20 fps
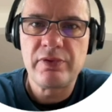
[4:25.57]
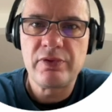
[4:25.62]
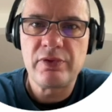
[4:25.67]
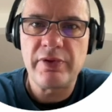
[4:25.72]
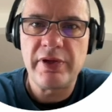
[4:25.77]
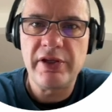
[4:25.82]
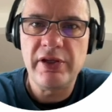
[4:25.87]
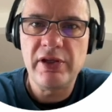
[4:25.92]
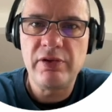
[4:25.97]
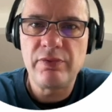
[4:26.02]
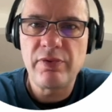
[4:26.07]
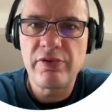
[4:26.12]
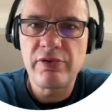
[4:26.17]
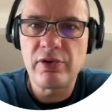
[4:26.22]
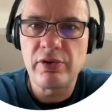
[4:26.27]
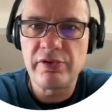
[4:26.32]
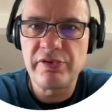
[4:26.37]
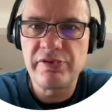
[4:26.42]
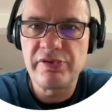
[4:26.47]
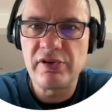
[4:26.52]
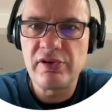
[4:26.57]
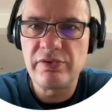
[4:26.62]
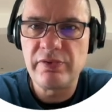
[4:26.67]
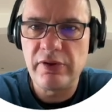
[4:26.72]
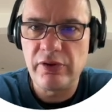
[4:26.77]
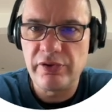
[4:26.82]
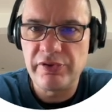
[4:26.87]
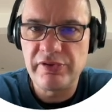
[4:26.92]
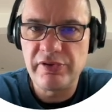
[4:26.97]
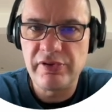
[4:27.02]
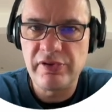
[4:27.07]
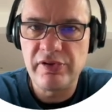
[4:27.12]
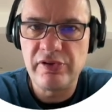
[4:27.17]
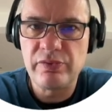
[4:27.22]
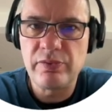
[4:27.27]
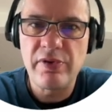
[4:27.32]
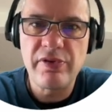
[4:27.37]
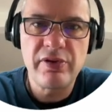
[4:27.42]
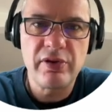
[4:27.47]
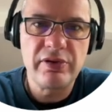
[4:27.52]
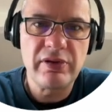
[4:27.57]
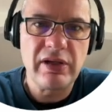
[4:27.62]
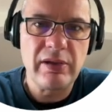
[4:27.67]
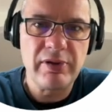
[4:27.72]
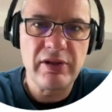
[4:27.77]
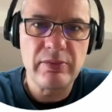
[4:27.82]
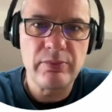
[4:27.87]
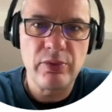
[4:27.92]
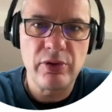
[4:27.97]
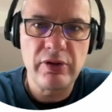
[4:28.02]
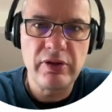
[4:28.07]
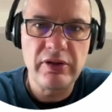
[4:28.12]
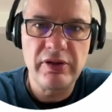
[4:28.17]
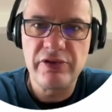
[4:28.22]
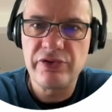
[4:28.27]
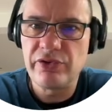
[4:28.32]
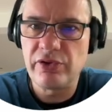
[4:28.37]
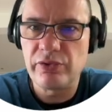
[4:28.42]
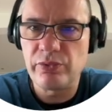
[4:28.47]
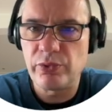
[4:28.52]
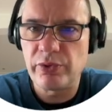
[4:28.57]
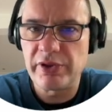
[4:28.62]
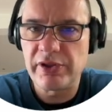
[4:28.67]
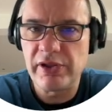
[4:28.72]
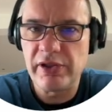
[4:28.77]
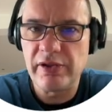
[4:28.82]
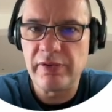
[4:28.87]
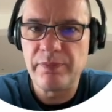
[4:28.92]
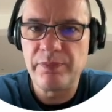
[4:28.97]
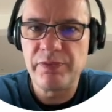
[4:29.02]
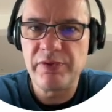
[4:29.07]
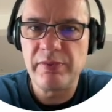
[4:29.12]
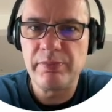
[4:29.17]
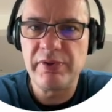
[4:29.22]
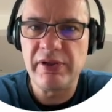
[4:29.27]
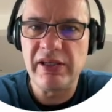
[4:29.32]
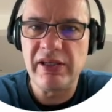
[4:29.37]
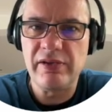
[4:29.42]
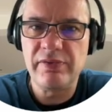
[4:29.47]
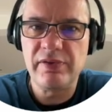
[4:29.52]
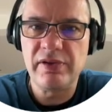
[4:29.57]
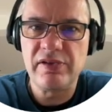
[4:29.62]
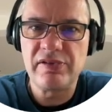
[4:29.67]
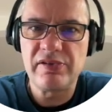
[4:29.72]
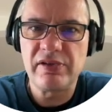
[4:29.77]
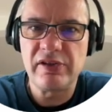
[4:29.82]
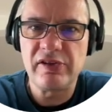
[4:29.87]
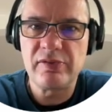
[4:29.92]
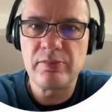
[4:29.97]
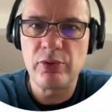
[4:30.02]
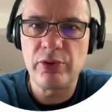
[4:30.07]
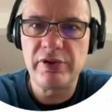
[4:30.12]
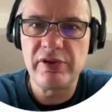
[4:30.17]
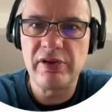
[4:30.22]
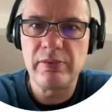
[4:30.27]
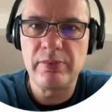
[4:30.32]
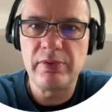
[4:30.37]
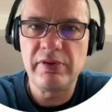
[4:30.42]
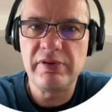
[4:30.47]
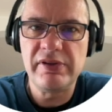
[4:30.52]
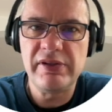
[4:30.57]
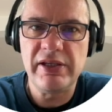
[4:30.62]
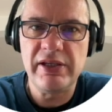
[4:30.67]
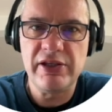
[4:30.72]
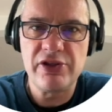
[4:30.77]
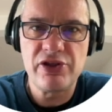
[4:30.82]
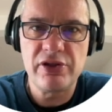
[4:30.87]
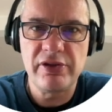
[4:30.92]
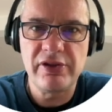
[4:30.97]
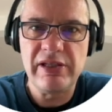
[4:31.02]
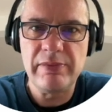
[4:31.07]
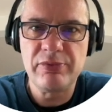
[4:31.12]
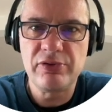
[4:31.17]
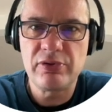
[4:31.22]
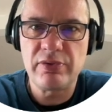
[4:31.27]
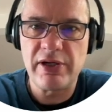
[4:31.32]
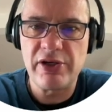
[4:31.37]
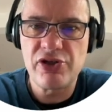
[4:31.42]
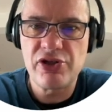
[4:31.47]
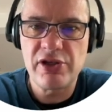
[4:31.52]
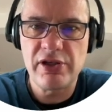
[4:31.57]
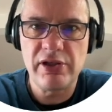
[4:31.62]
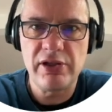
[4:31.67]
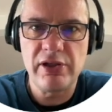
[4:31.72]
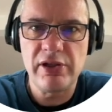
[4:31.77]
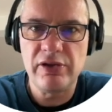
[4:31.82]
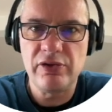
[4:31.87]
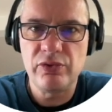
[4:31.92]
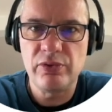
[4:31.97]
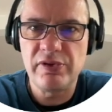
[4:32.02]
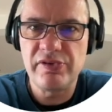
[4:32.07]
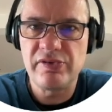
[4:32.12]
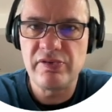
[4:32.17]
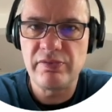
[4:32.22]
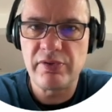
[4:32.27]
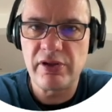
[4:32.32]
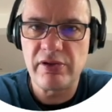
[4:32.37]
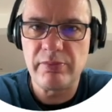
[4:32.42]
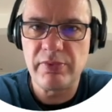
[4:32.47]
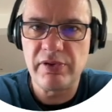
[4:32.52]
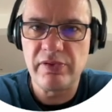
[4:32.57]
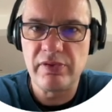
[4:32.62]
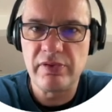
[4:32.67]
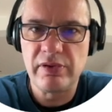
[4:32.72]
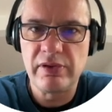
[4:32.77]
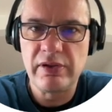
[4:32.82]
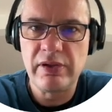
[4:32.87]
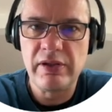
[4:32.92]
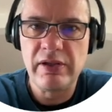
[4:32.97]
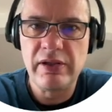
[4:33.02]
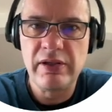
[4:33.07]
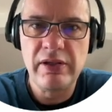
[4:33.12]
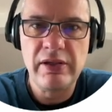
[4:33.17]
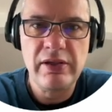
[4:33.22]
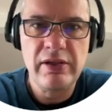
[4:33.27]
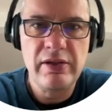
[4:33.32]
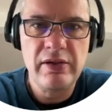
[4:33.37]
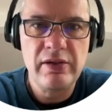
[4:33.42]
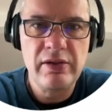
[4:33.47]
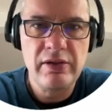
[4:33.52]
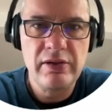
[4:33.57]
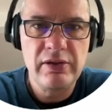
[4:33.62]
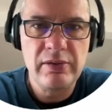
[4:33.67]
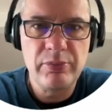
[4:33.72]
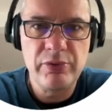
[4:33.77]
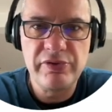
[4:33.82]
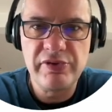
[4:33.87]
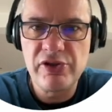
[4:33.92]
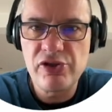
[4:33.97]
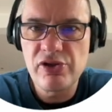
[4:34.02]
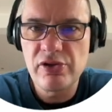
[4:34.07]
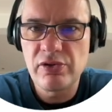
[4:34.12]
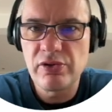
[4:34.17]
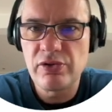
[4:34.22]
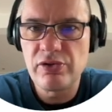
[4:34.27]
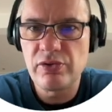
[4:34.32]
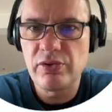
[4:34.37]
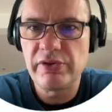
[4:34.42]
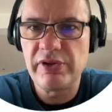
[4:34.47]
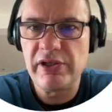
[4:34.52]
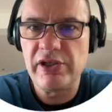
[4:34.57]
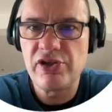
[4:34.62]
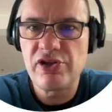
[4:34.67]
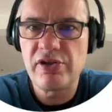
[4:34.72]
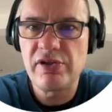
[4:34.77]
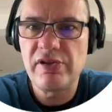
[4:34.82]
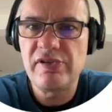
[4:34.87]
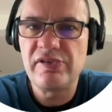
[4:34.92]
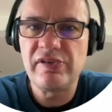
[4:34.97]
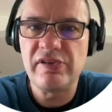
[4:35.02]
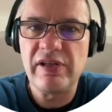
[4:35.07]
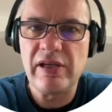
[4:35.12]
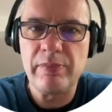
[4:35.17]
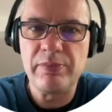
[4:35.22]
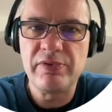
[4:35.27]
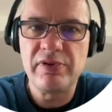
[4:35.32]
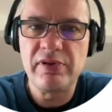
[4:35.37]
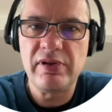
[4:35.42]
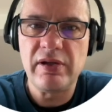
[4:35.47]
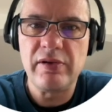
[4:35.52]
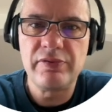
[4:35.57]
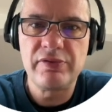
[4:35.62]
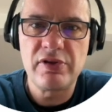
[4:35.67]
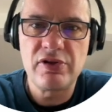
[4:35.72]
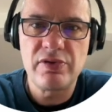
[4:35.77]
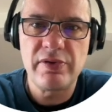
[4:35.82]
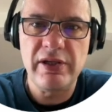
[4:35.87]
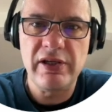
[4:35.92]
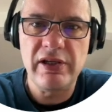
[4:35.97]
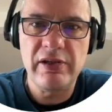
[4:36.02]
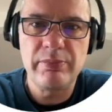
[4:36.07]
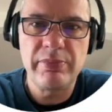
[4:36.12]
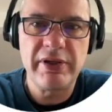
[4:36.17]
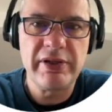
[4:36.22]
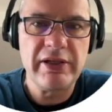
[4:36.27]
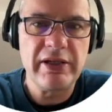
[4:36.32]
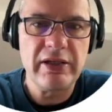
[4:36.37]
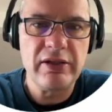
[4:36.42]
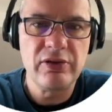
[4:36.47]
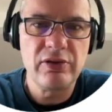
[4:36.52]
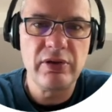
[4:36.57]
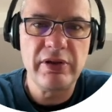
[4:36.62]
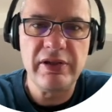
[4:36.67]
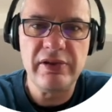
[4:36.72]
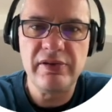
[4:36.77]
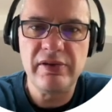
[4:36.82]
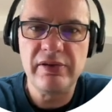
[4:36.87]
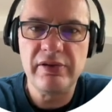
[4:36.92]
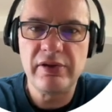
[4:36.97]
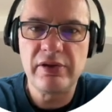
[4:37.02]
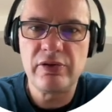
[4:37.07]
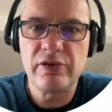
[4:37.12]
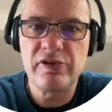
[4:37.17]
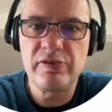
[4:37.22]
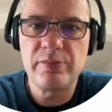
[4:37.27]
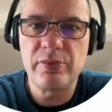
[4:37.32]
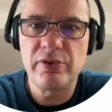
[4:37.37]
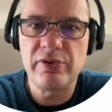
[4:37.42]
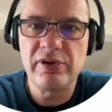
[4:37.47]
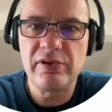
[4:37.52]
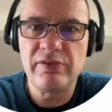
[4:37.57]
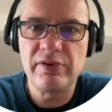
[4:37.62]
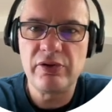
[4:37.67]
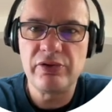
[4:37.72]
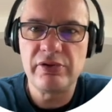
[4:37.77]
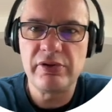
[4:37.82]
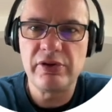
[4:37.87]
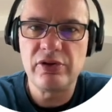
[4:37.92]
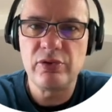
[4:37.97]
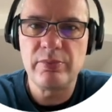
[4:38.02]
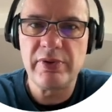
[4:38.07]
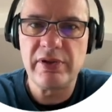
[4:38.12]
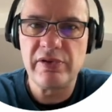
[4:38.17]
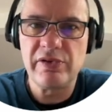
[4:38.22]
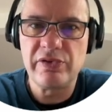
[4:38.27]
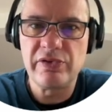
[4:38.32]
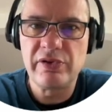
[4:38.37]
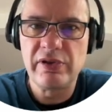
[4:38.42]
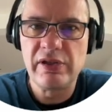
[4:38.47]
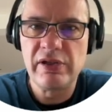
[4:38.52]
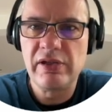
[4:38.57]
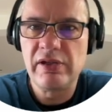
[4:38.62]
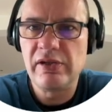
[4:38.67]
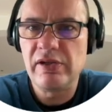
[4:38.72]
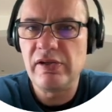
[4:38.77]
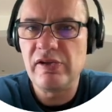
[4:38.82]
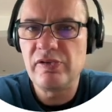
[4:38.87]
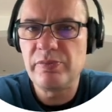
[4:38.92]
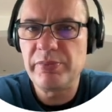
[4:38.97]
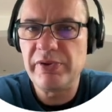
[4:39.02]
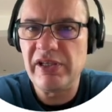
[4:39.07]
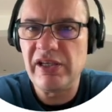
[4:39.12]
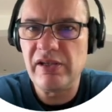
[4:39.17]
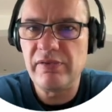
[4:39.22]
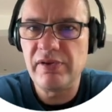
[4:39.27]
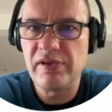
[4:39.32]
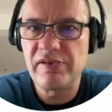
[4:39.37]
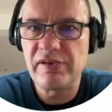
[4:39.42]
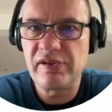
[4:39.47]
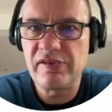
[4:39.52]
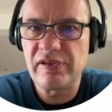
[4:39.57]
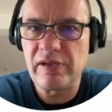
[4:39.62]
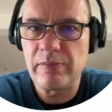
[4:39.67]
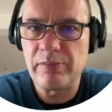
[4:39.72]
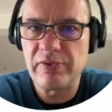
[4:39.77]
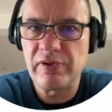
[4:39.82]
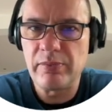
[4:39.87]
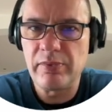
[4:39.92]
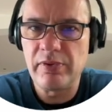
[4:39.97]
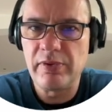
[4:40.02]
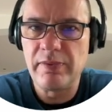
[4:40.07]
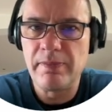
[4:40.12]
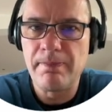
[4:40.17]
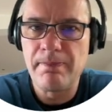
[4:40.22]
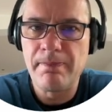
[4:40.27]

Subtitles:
Training with constant velocities without dynamical model is not working. The behavior is unexploitable, the agent keeps crashing into its environment. Position-controlled agent is adapted after training by calculating the corresponding velocity commands. Its behavior is acceptable.